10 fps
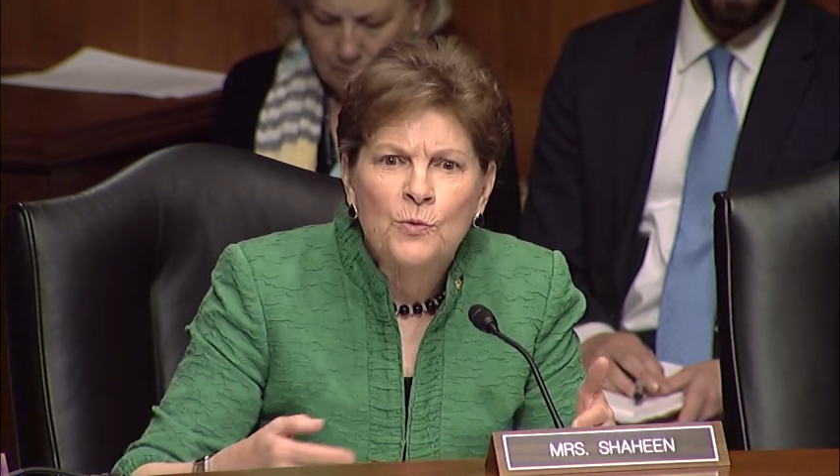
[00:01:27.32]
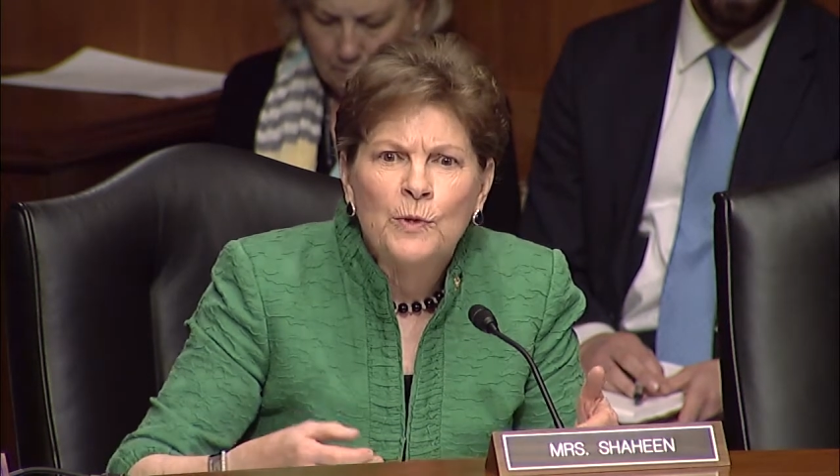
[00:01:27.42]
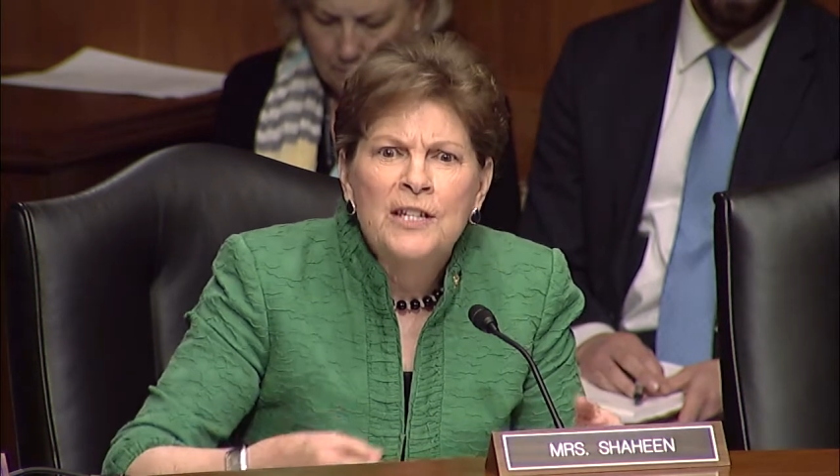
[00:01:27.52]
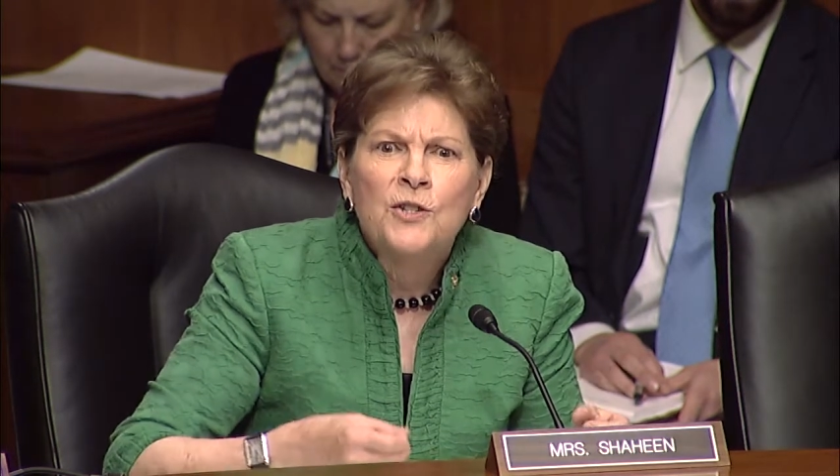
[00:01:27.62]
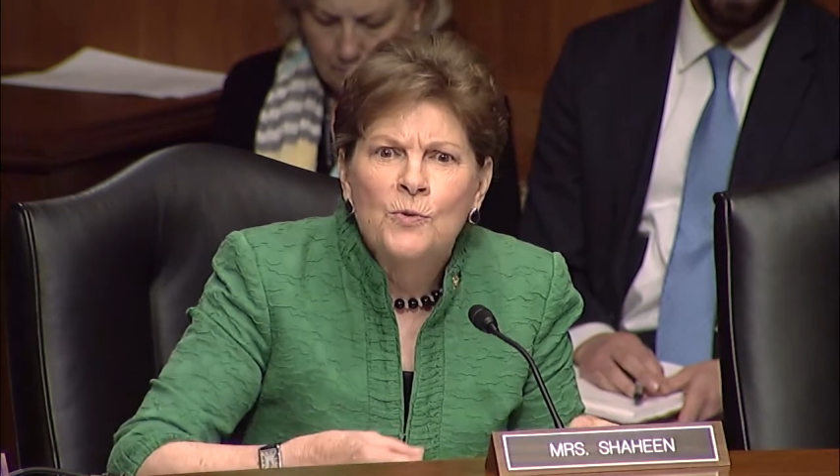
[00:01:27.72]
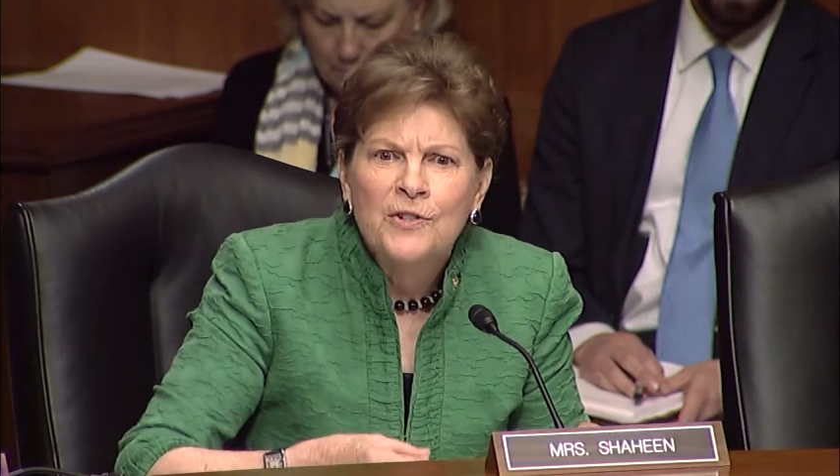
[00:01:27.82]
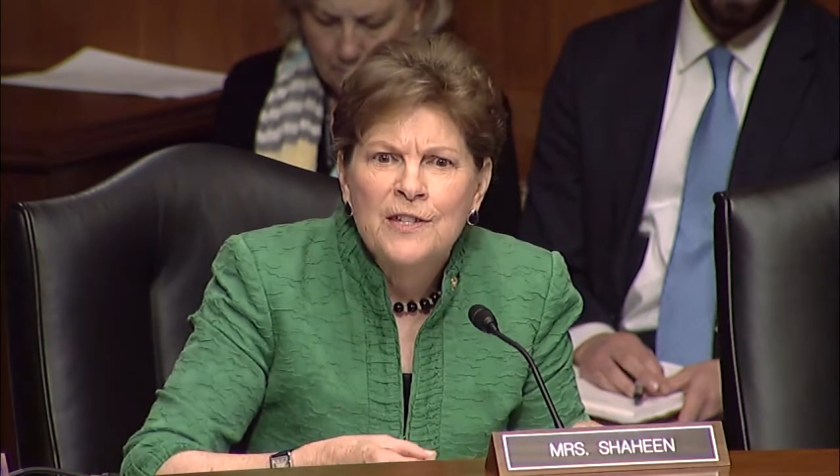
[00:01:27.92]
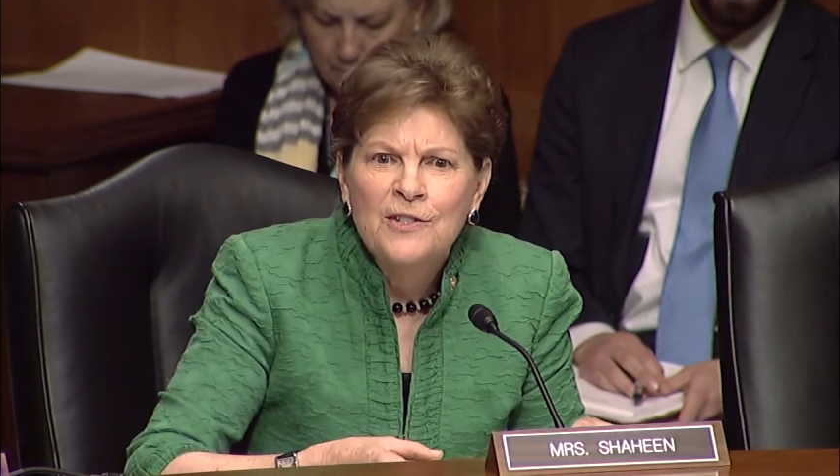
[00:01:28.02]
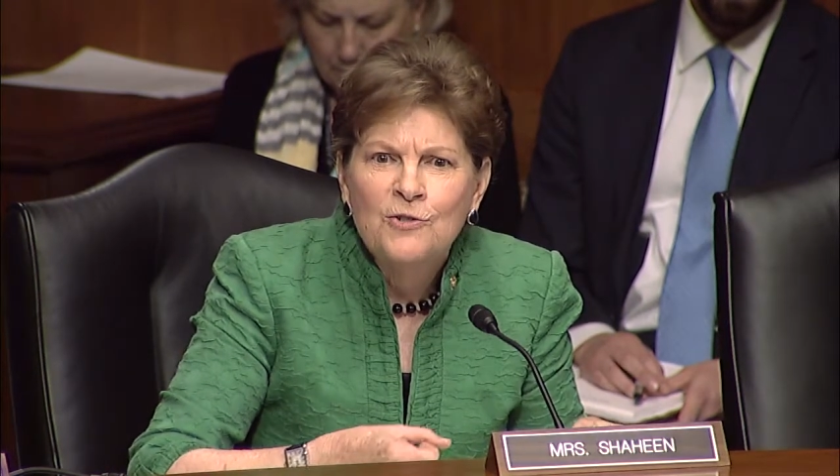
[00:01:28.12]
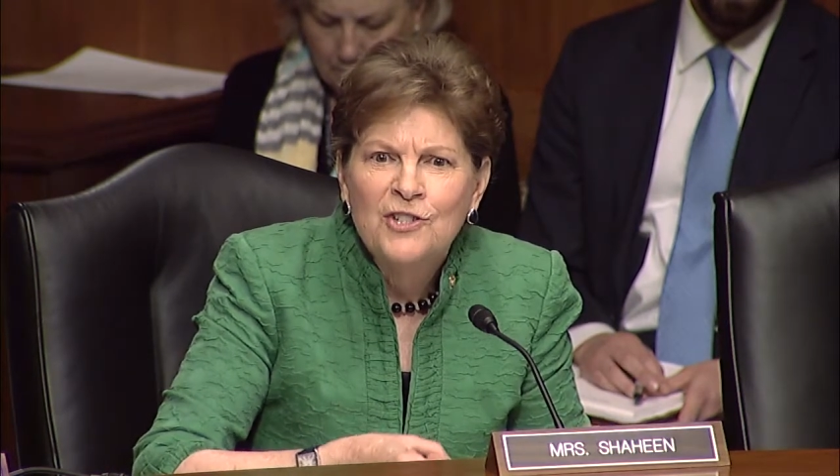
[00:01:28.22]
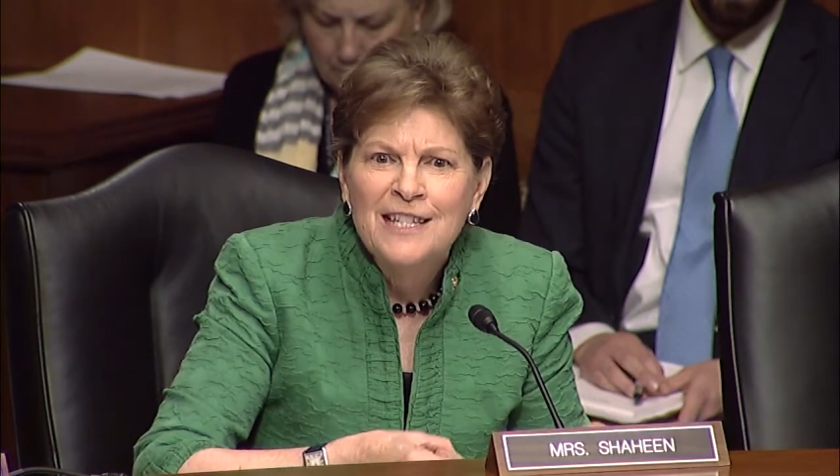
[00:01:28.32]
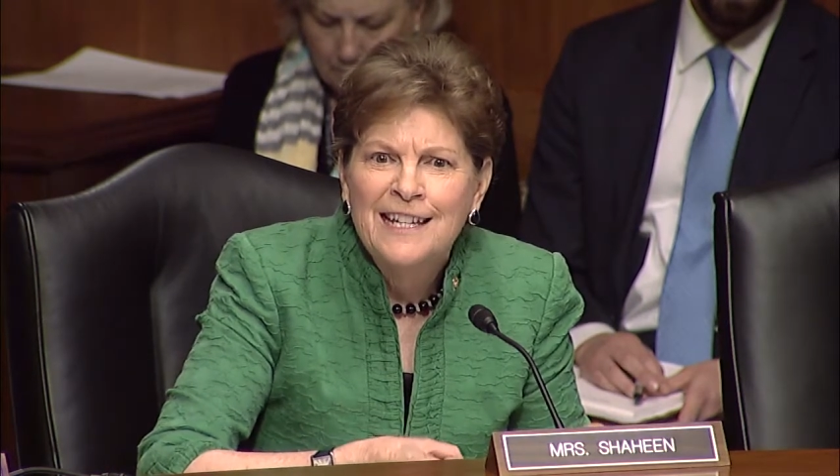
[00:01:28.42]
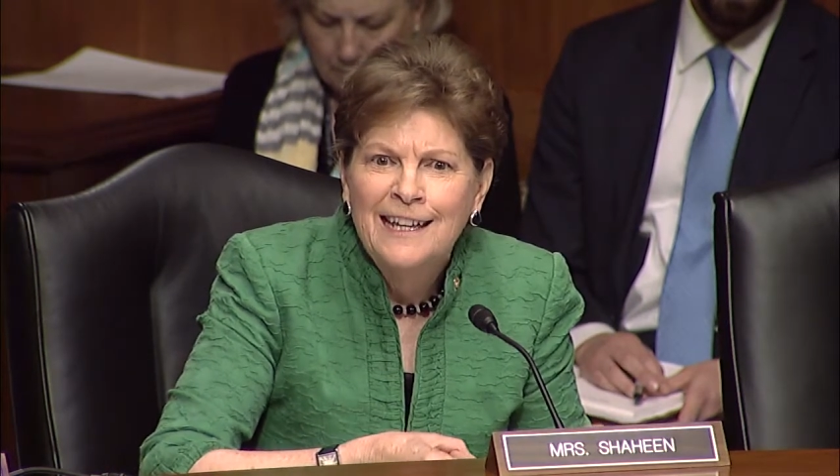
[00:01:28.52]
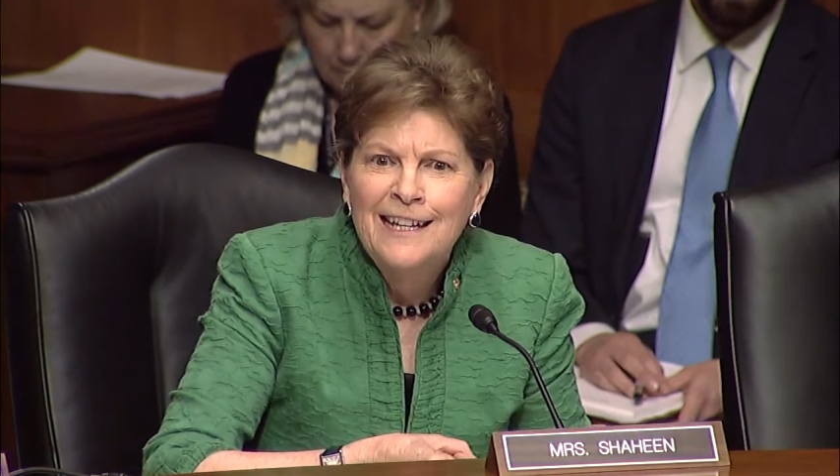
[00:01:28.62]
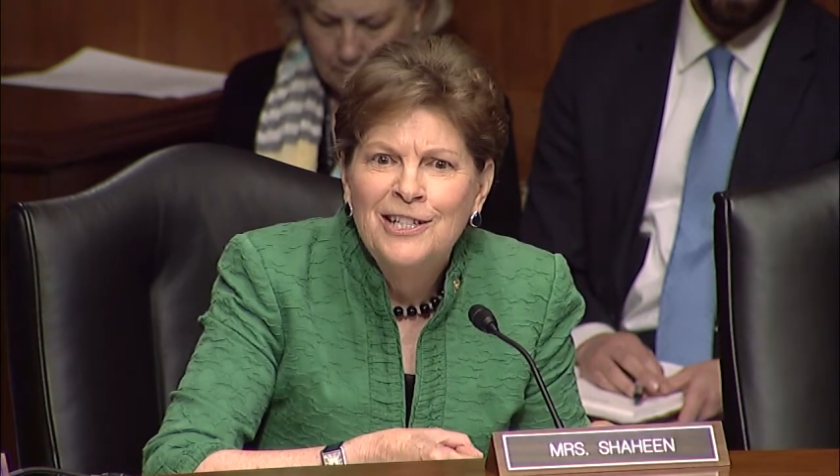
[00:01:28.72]
the resources are just
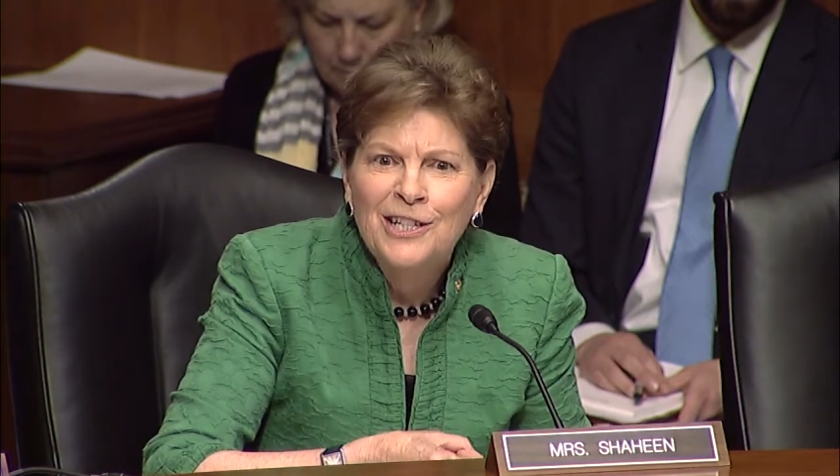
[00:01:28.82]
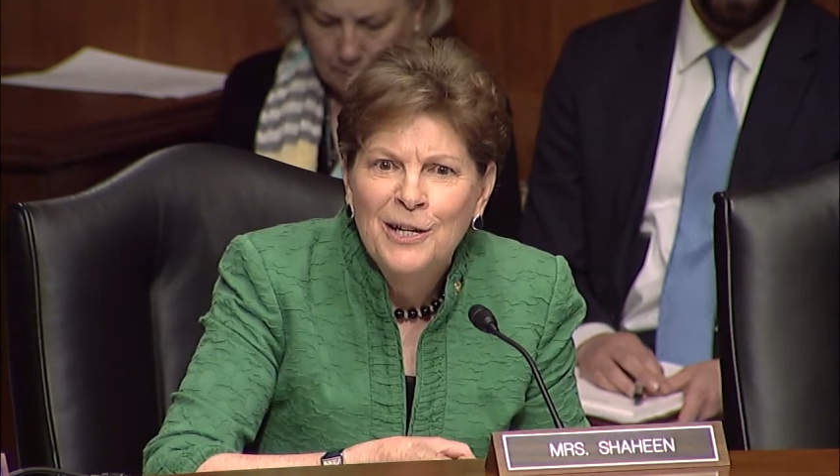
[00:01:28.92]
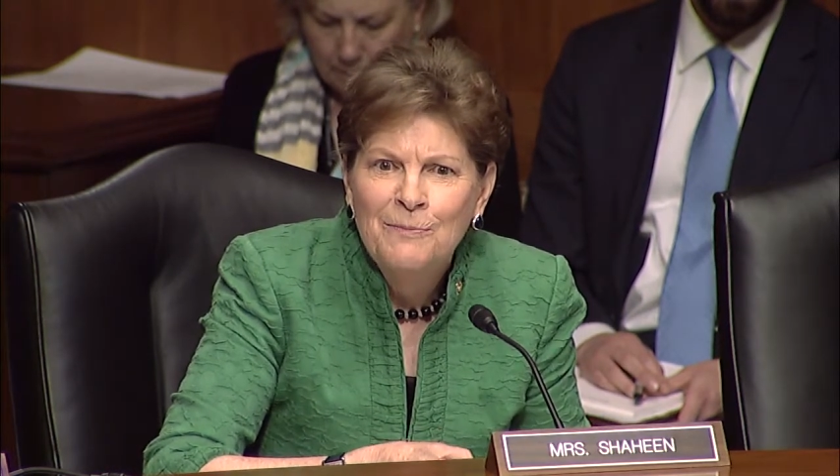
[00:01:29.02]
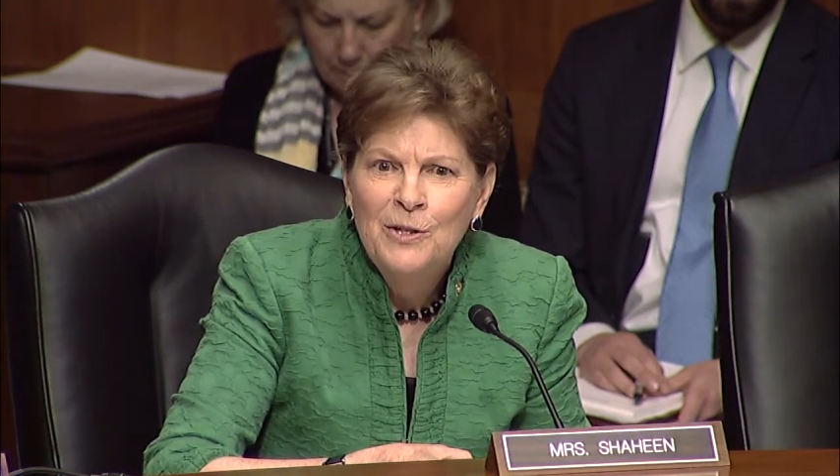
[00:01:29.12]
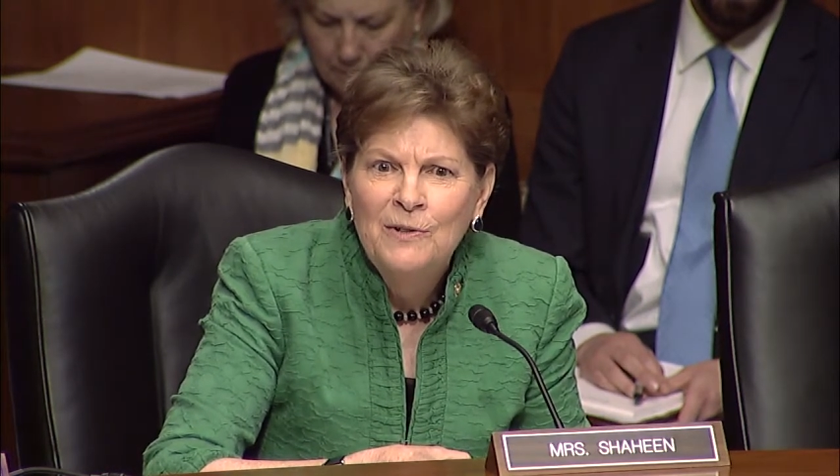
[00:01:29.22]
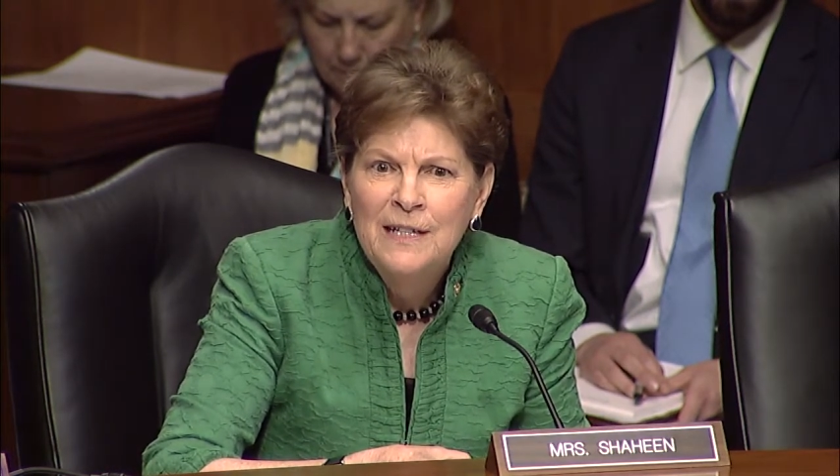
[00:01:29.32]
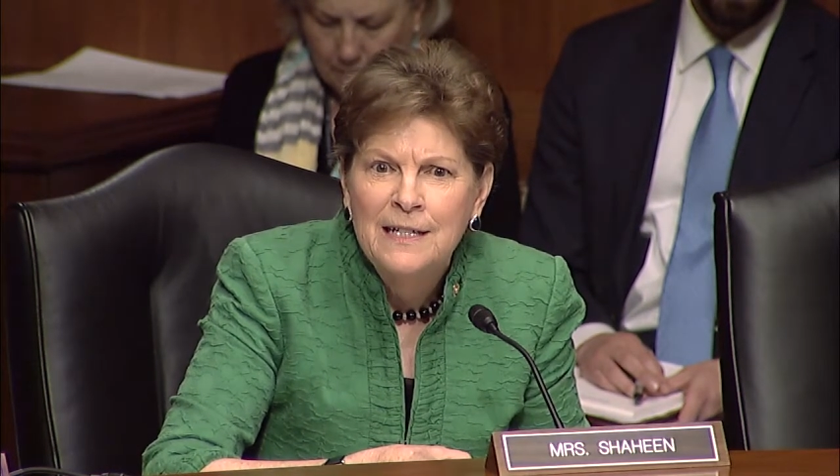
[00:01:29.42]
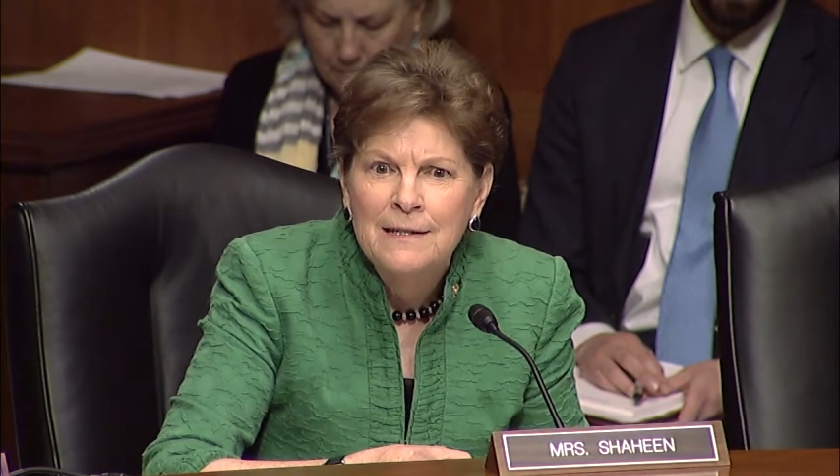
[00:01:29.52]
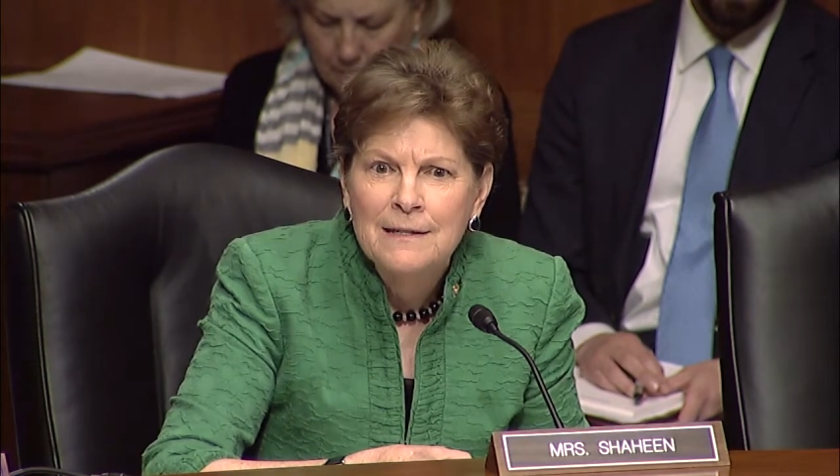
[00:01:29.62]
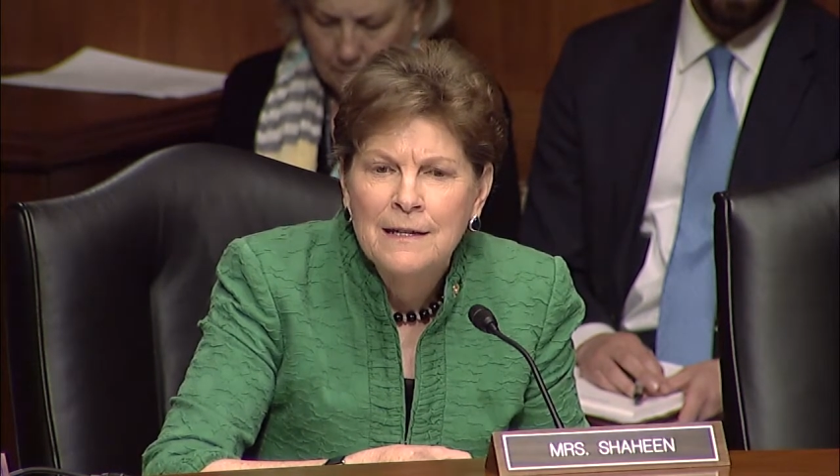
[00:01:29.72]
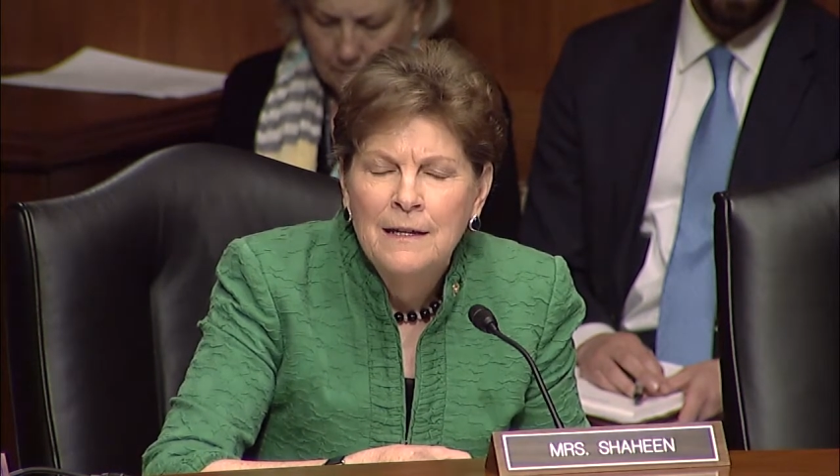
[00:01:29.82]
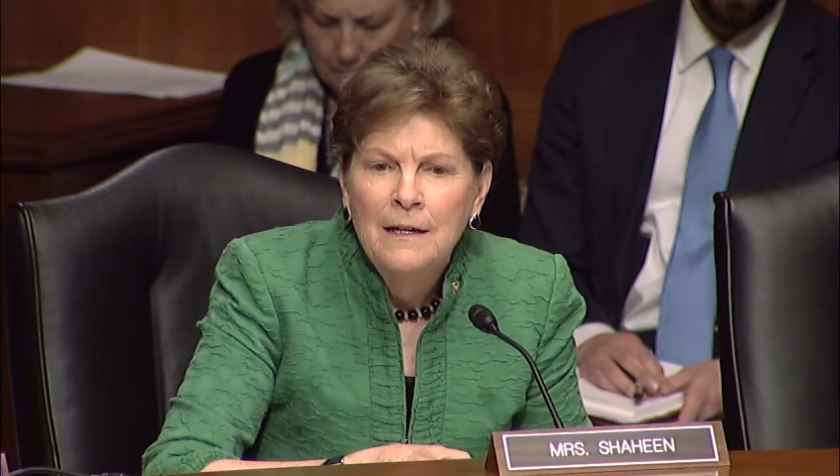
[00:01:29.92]
getting to communities.